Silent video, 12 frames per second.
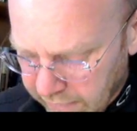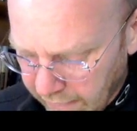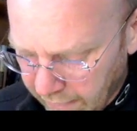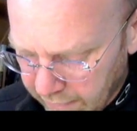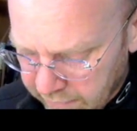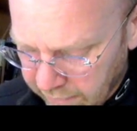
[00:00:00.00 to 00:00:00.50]

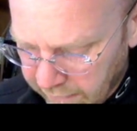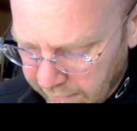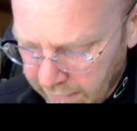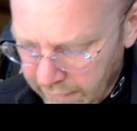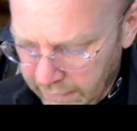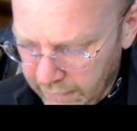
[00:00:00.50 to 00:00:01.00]
gas.
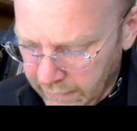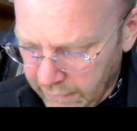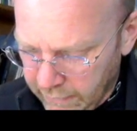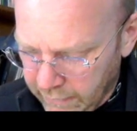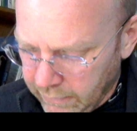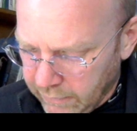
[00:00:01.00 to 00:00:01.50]

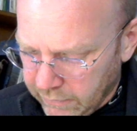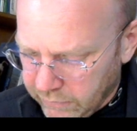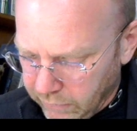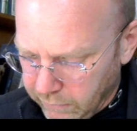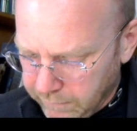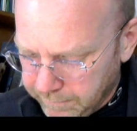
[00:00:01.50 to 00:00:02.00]

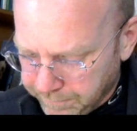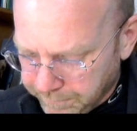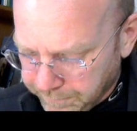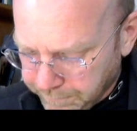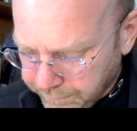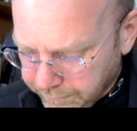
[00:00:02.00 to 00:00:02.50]
So
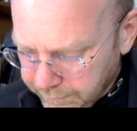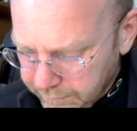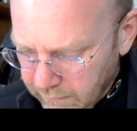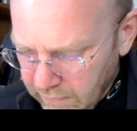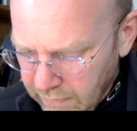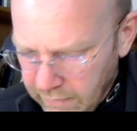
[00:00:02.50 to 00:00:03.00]

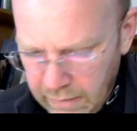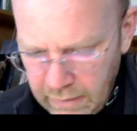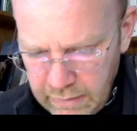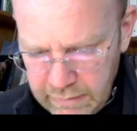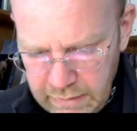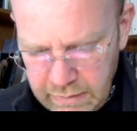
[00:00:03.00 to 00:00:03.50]

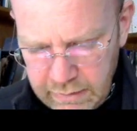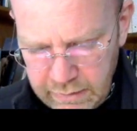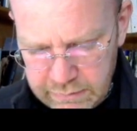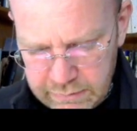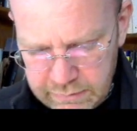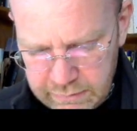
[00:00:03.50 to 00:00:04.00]
in any
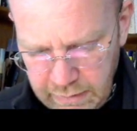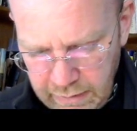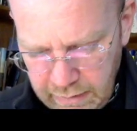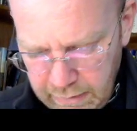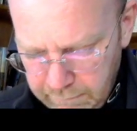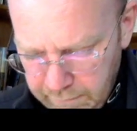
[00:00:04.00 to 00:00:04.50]
case,
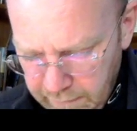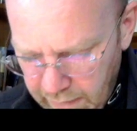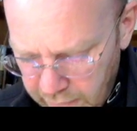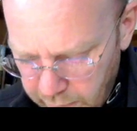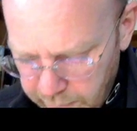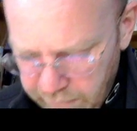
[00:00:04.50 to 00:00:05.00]

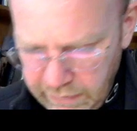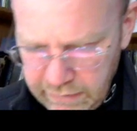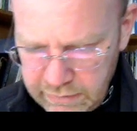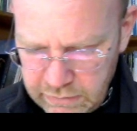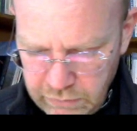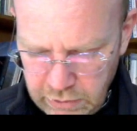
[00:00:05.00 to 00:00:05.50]
I hope you
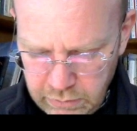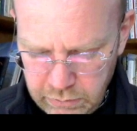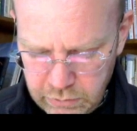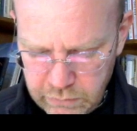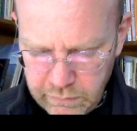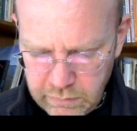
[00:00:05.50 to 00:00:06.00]
found this video
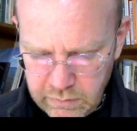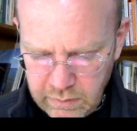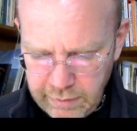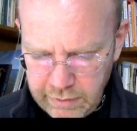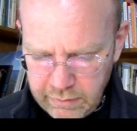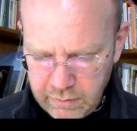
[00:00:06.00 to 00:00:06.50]
useful
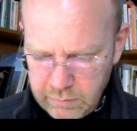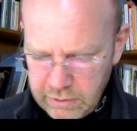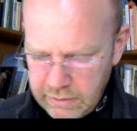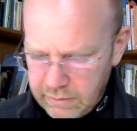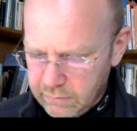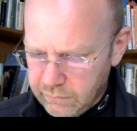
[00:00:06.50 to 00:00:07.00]
about
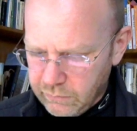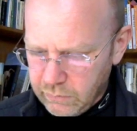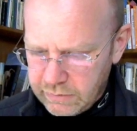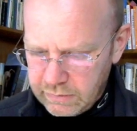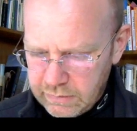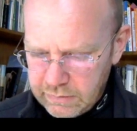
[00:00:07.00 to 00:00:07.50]
intermolecular
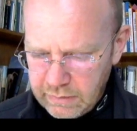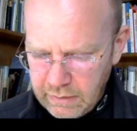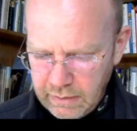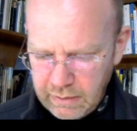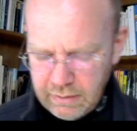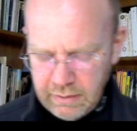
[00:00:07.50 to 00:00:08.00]
forces
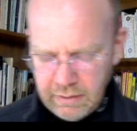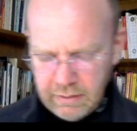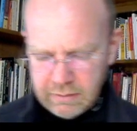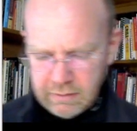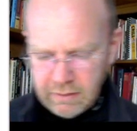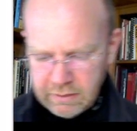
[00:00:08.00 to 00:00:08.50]

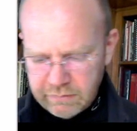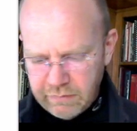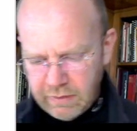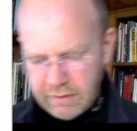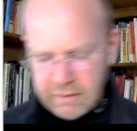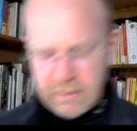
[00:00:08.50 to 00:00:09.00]
and
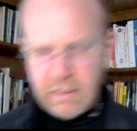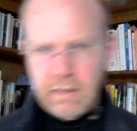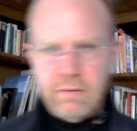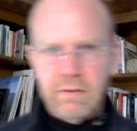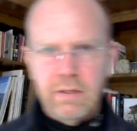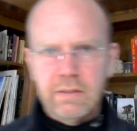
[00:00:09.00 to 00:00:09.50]
classifying and
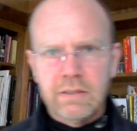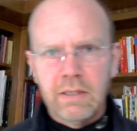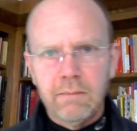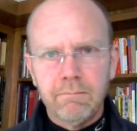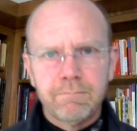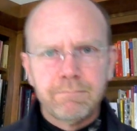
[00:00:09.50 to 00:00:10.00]
characterizing them.